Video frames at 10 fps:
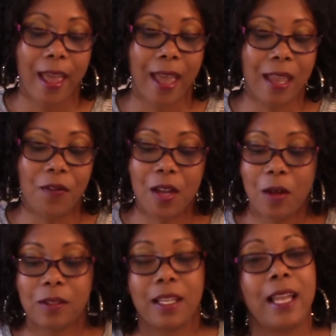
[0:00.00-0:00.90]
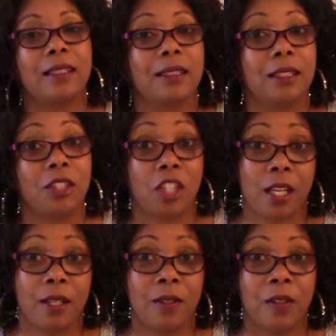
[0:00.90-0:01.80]
Ava goes down to the
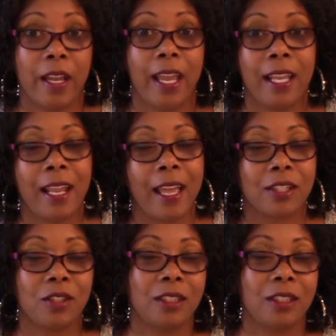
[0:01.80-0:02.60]
jail and actually